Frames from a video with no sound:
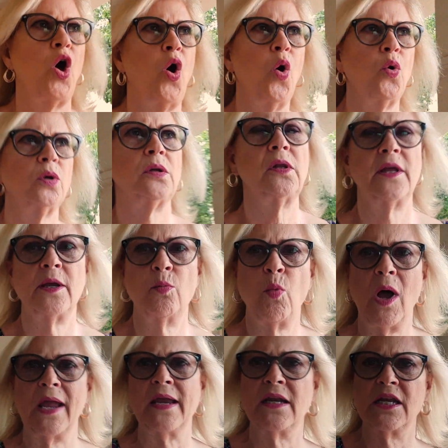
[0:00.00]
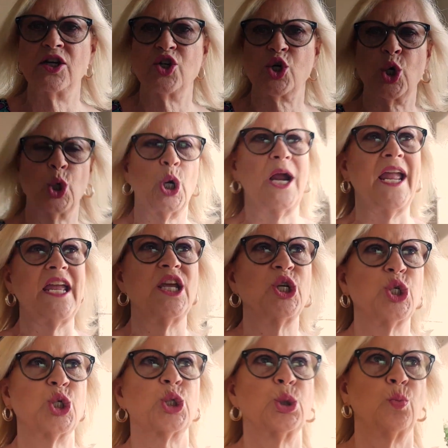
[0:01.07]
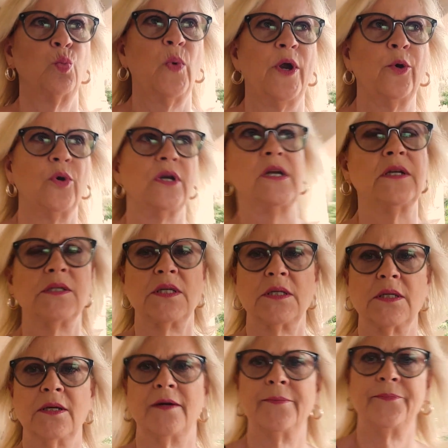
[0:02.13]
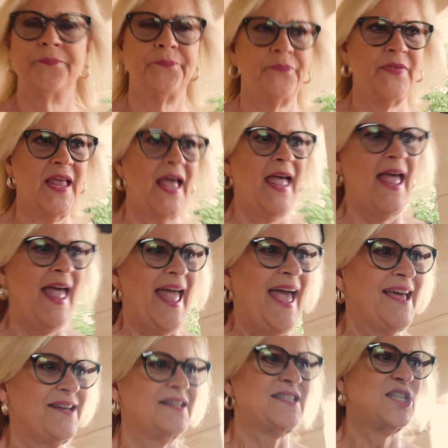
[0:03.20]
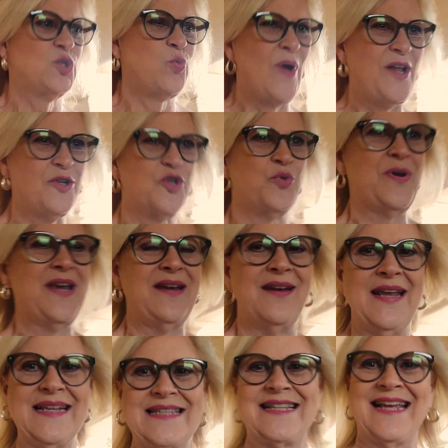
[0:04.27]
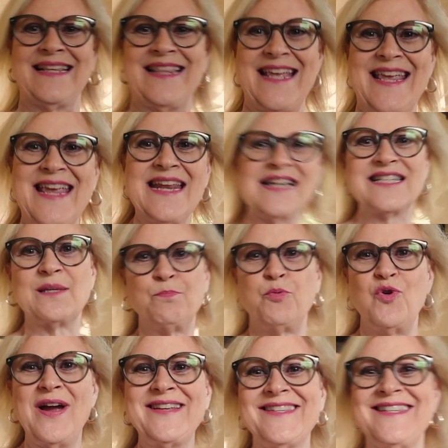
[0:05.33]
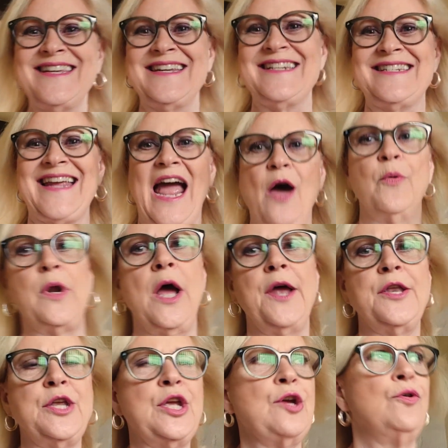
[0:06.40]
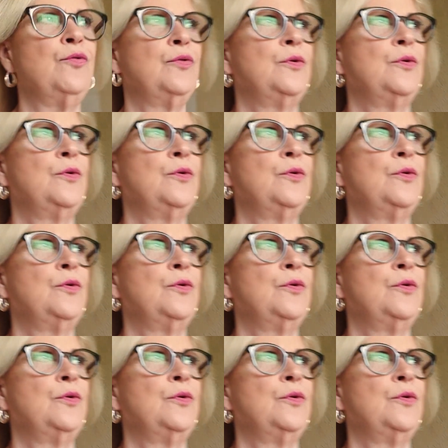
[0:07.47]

totally whitish, grayish weirdness and sweltering. It's like the heat is pressing down on you.